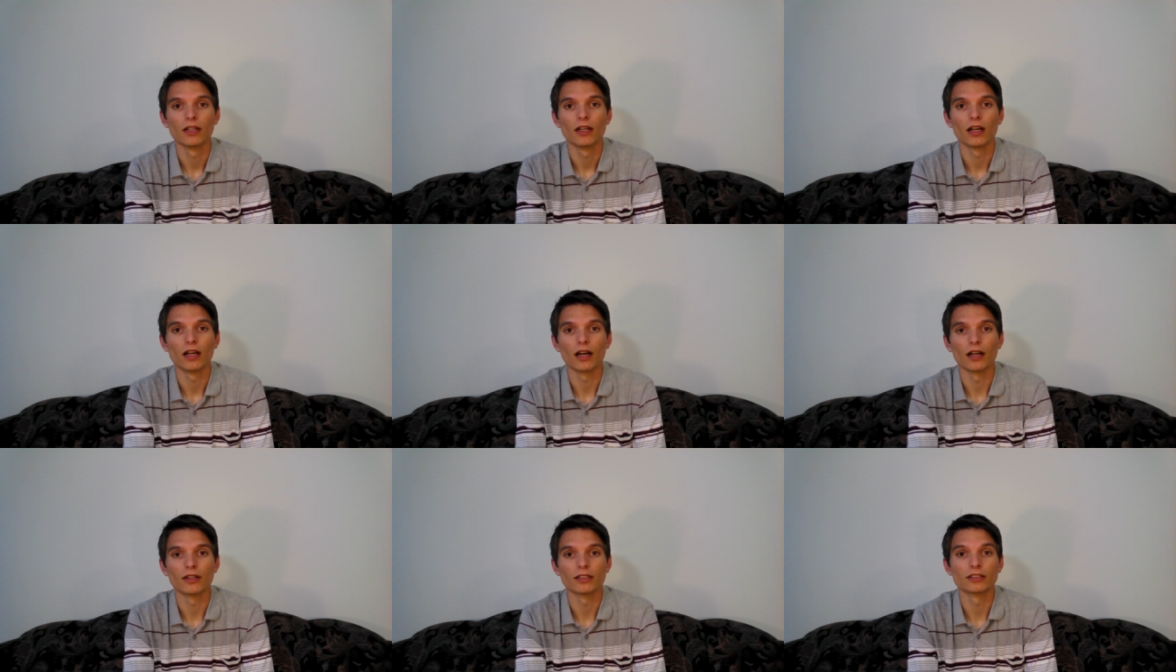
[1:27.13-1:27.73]

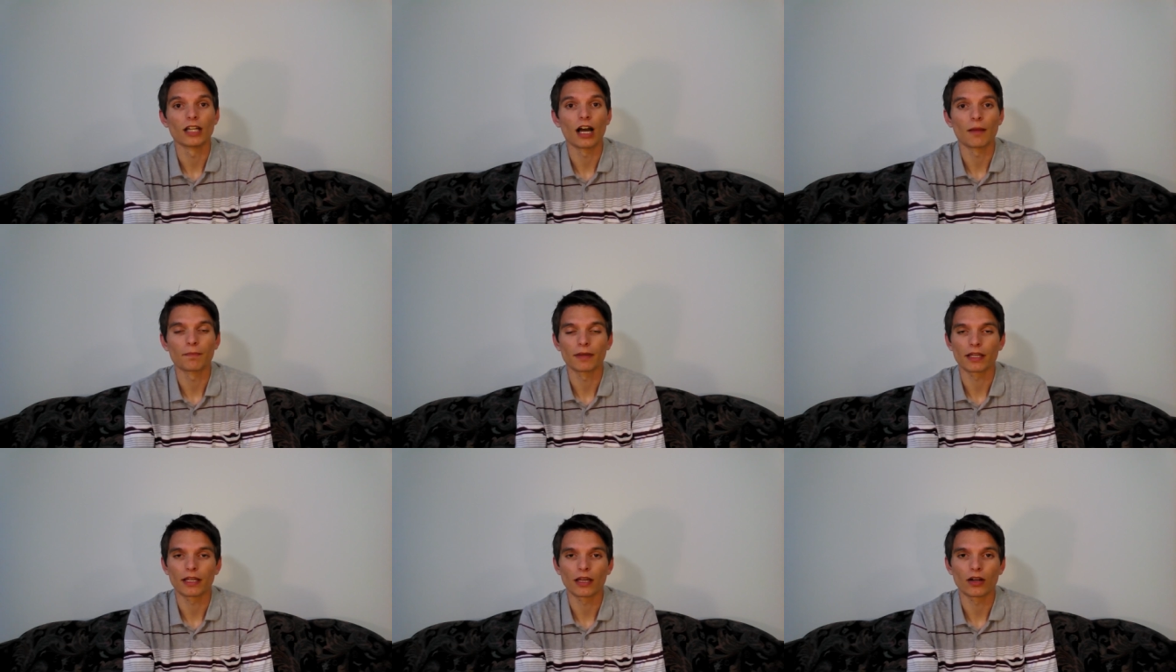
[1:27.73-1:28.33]
uh, the
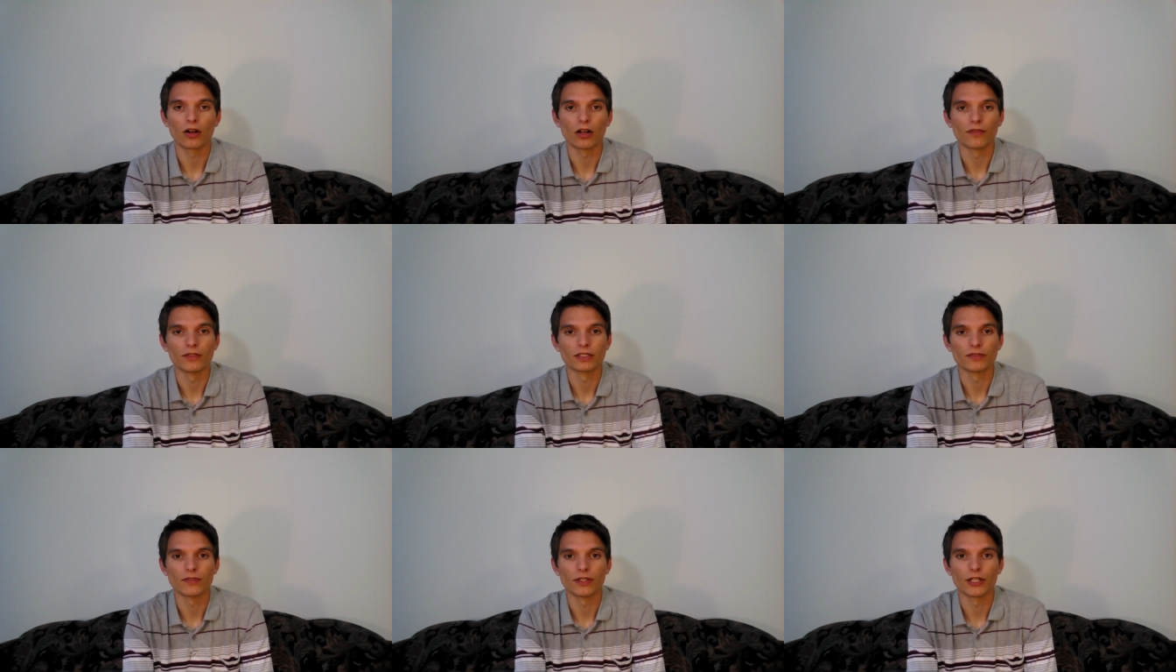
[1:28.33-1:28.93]
topic at all of
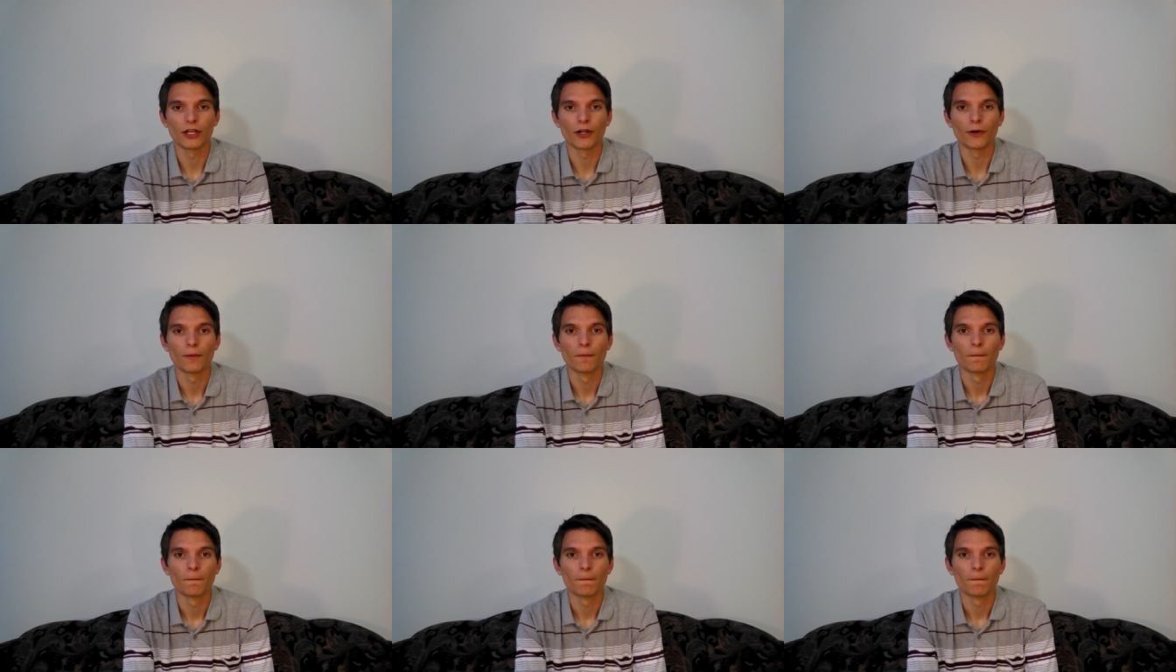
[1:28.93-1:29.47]
this video.